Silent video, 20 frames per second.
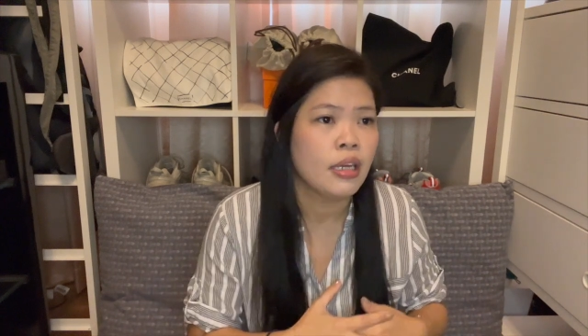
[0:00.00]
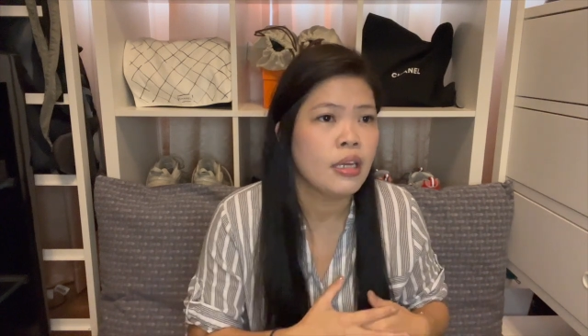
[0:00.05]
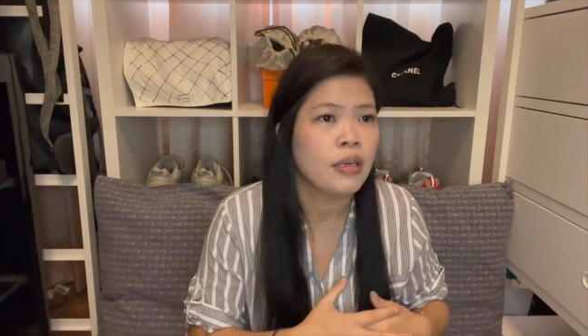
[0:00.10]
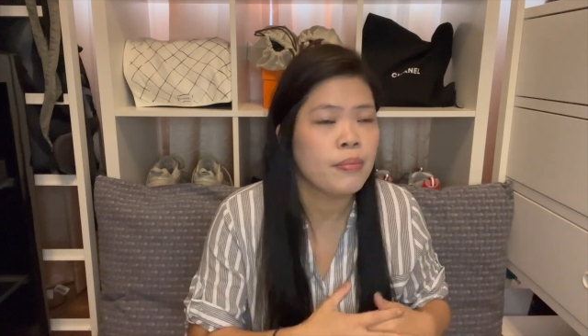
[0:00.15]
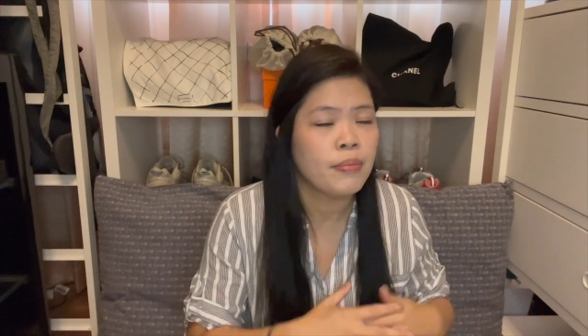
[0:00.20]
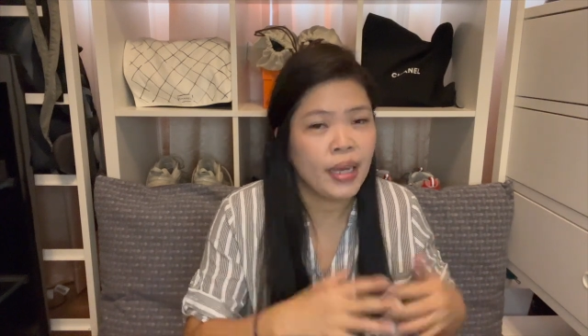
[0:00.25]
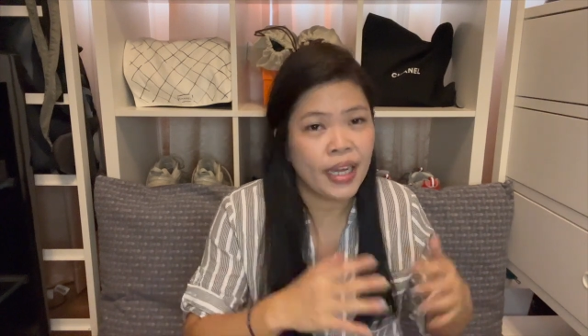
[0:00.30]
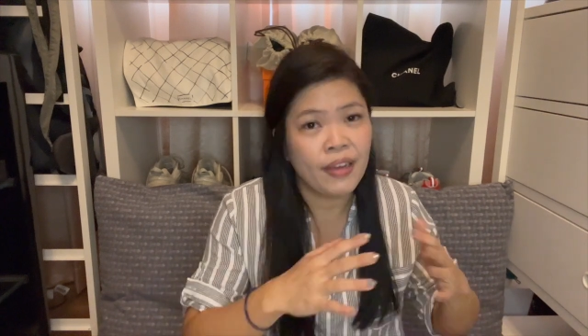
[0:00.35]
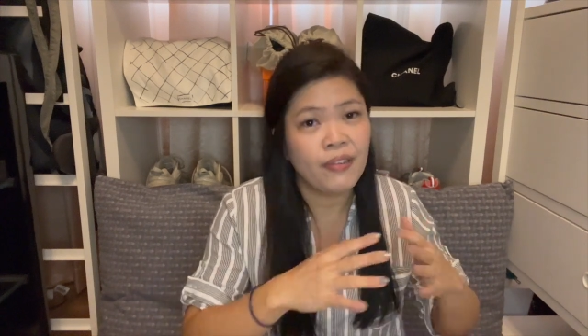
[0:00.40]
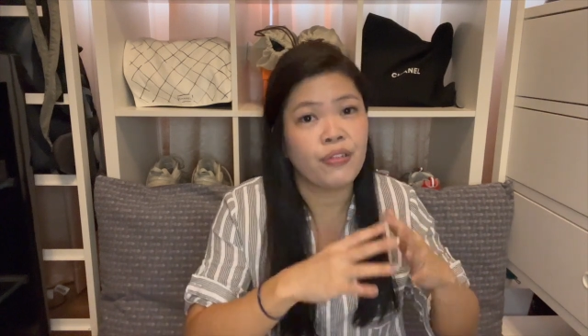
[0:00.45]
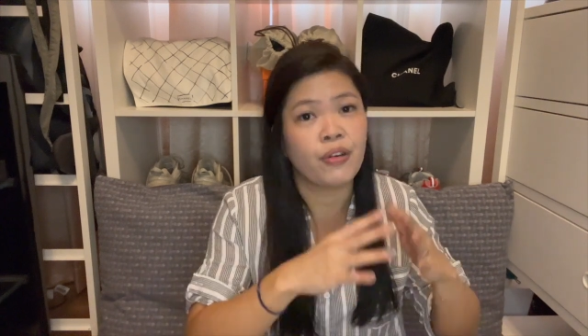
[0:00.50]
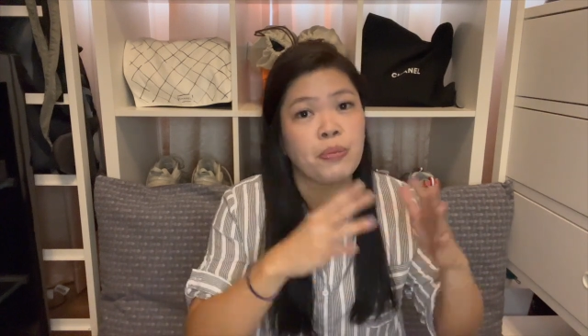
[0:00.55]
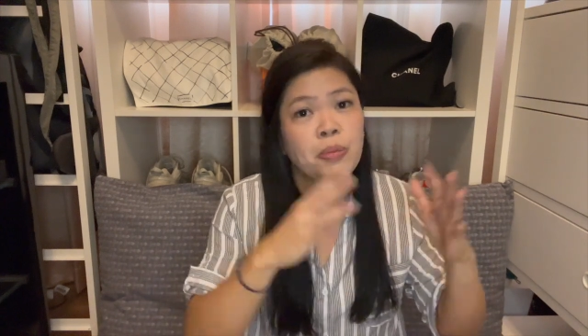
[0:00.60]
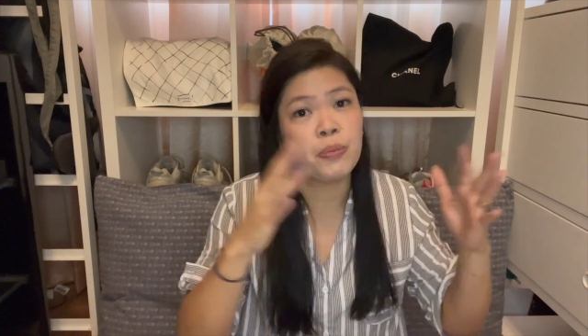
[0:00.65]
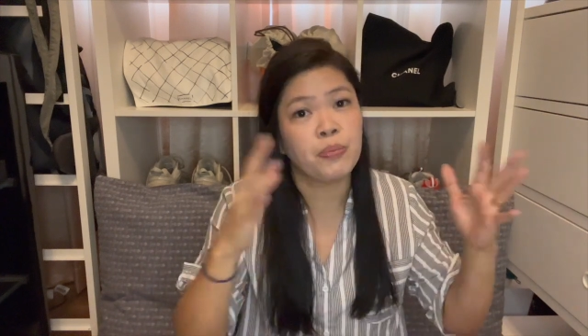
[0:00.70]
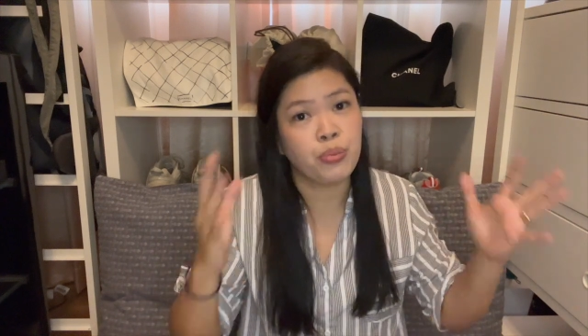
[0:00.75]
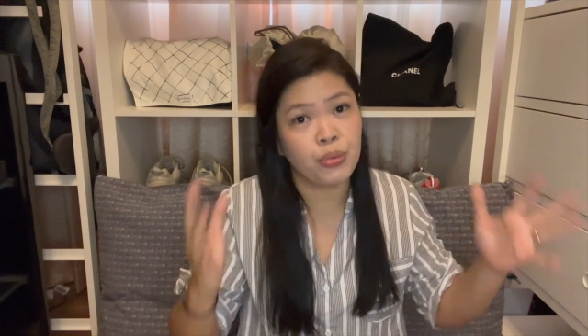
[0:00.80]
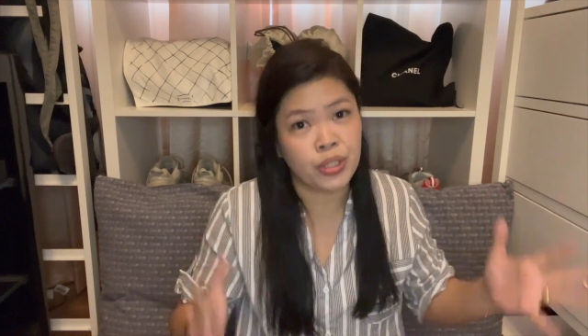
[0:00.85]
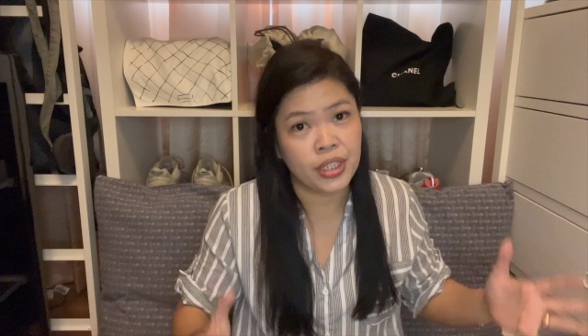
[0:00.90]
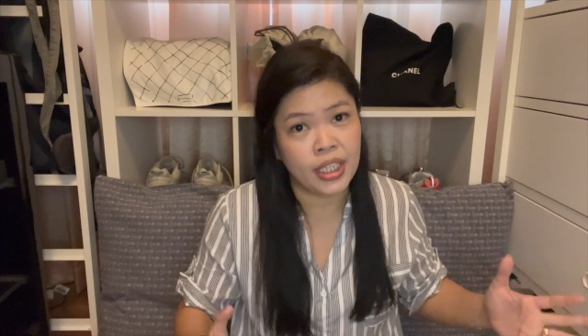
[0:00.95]
buy it from
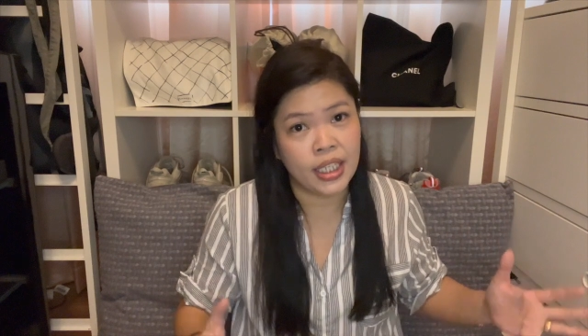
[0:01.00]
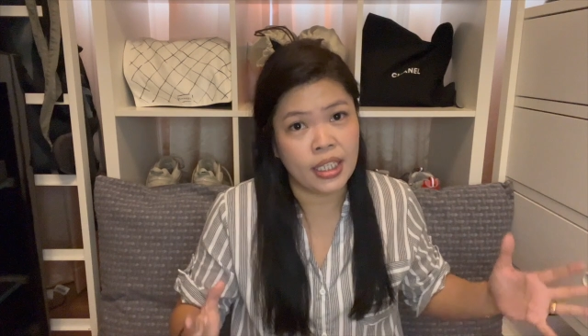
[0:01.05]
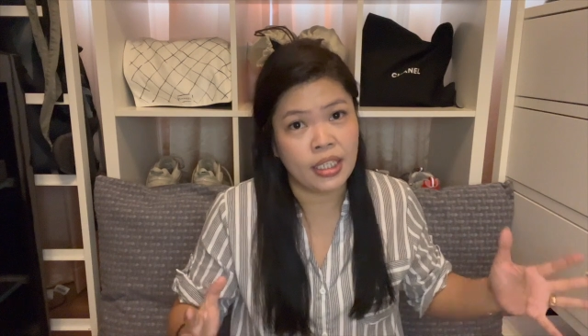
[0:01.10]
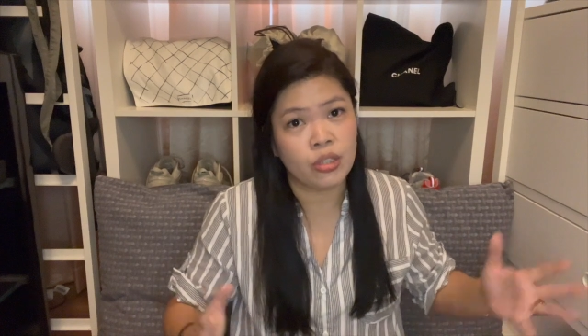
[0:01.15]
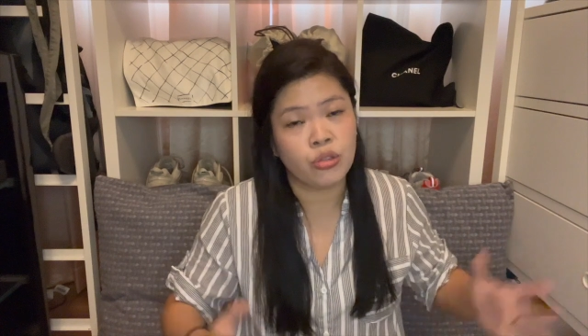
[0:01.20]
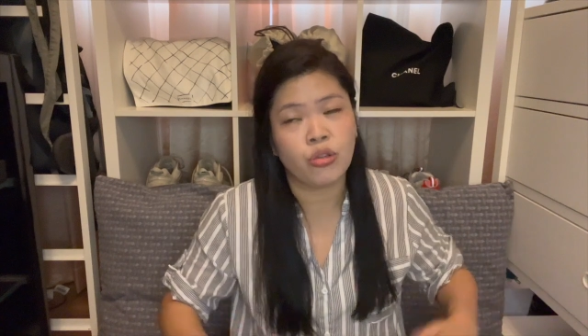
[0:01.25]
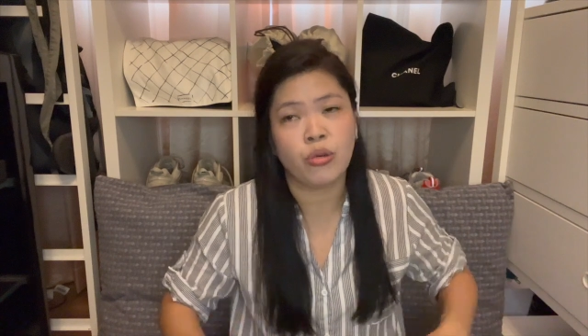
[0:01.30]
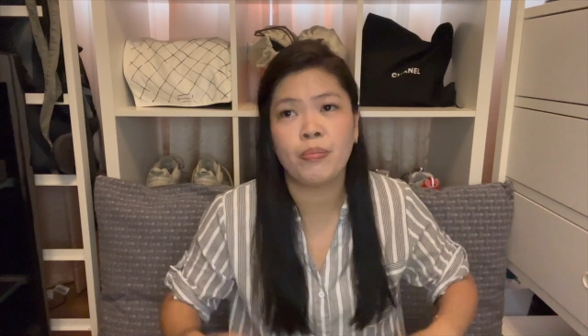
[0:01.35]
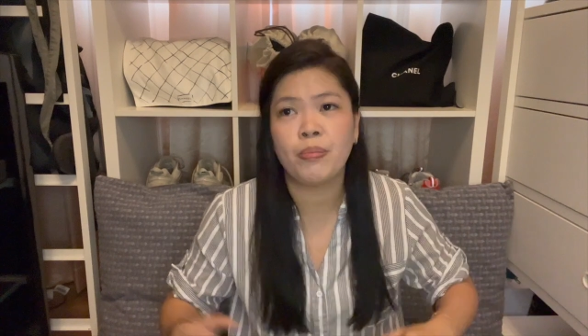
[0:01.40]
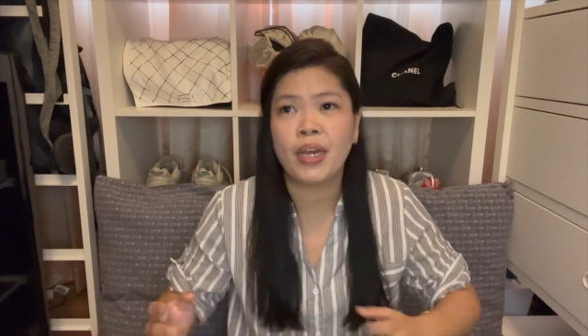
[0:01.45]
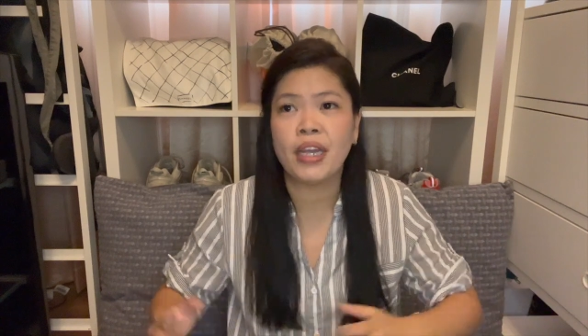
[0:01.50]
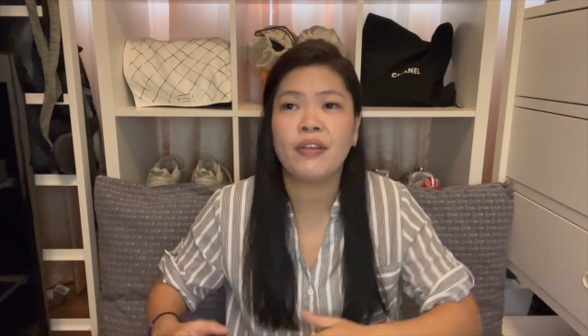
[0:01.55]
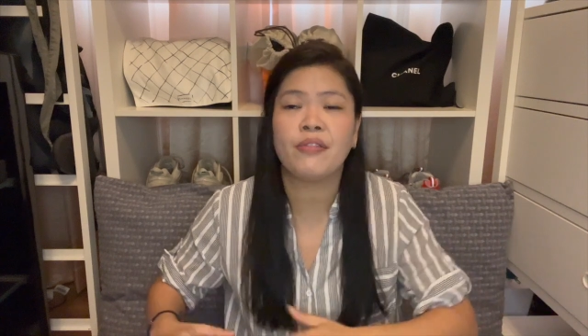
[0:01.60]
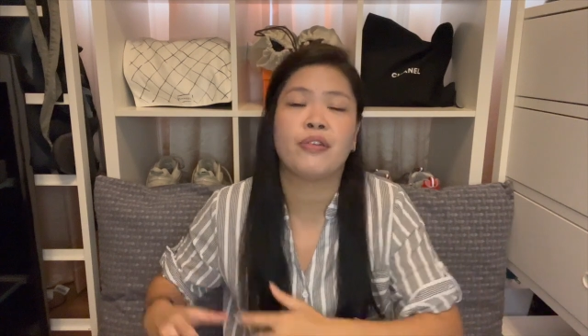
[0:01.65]
a boutique. Don't buy